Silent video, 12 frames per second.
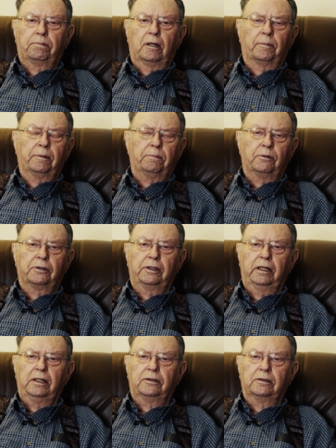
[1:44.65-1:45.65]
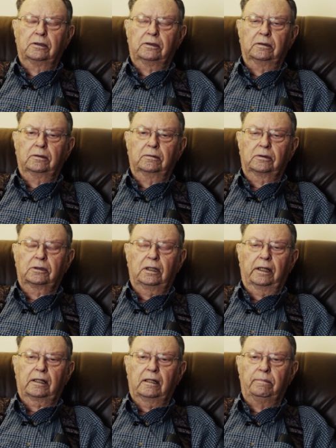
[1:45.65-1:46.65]
proper procedures to
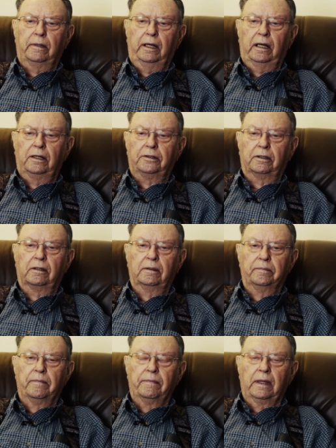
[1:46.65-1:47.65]
select the manager.